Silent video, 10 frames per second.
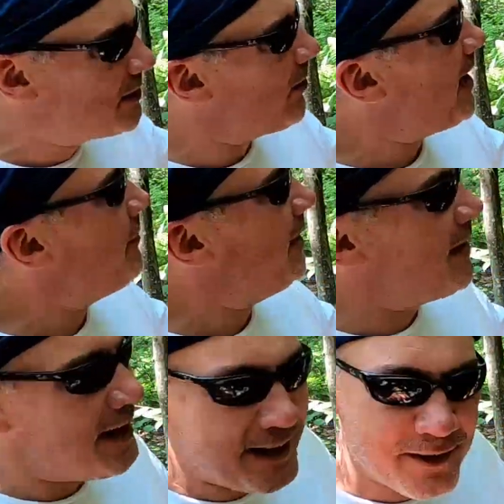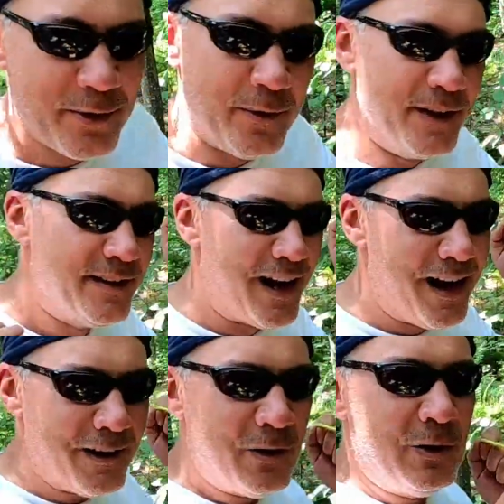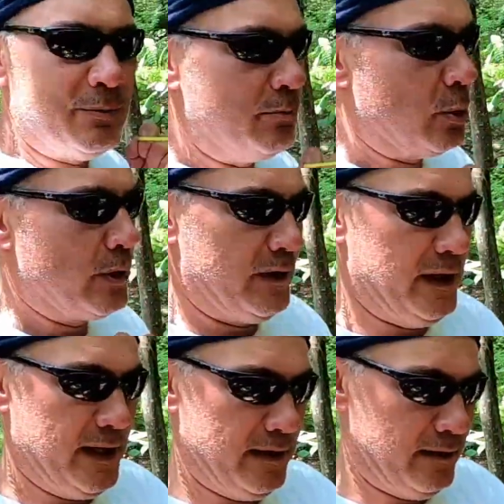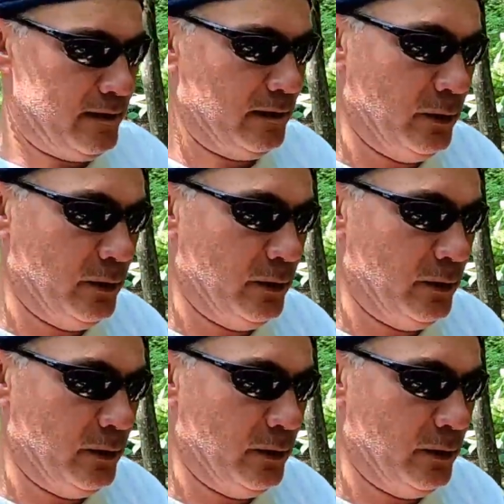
grabbing onto the toggle more than the